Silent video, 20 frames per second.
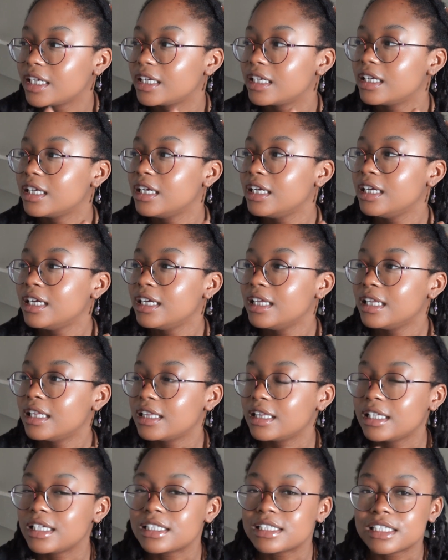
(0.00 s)
and
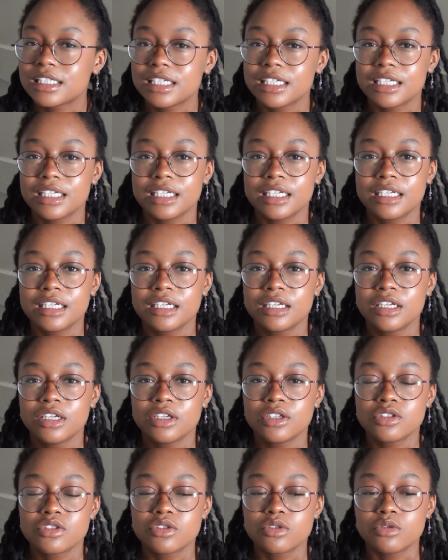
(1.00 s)
listening
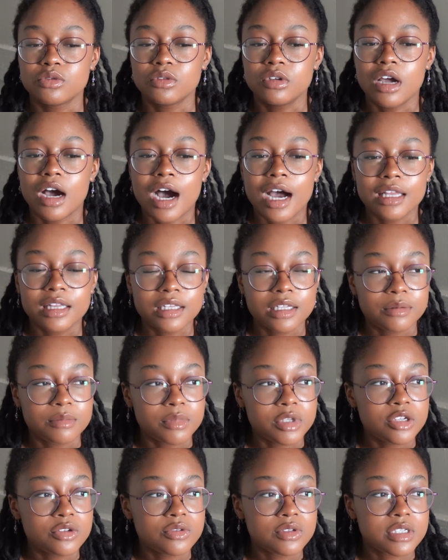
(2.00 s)
to godly
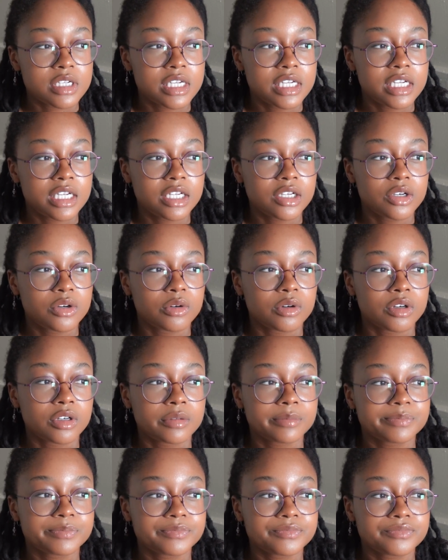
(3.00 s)
music,
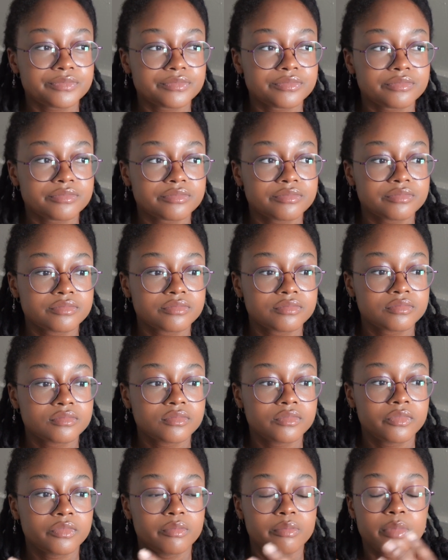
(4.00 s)
or
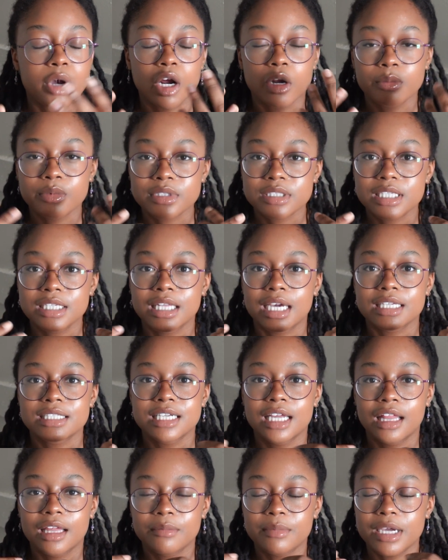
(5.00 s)
purposely like
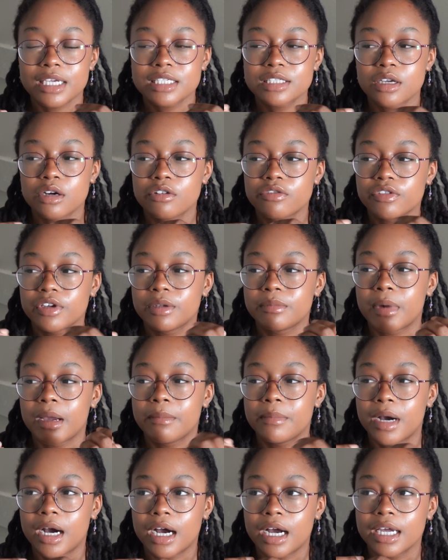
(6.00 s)
telling myself in my
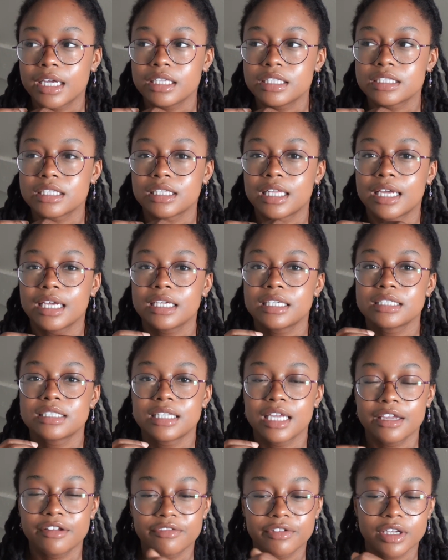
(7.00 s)
mind to like
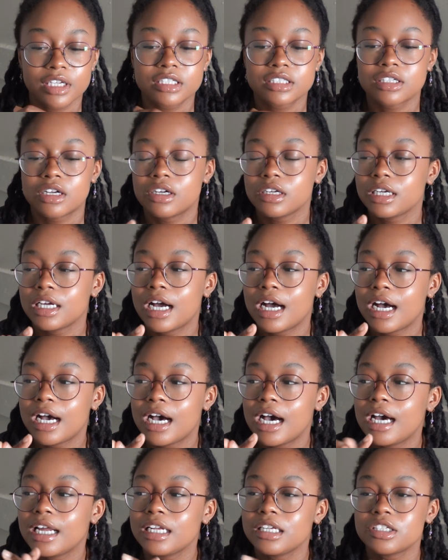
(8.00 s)
stay fixed on
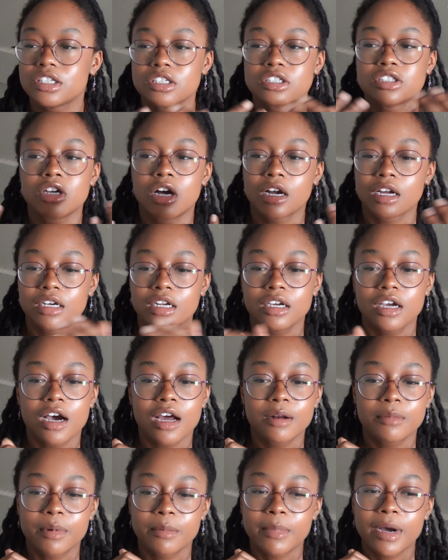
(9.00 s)
God and just talking to
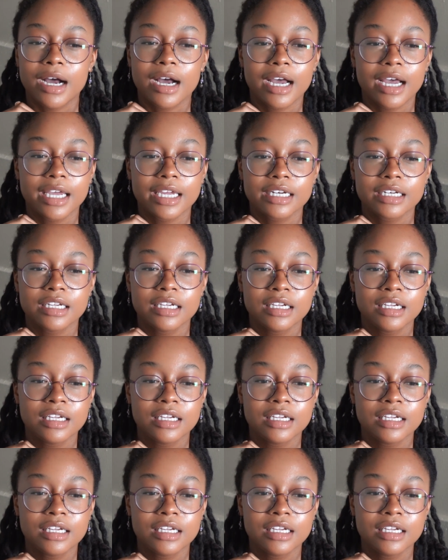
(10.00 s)
God in my mind,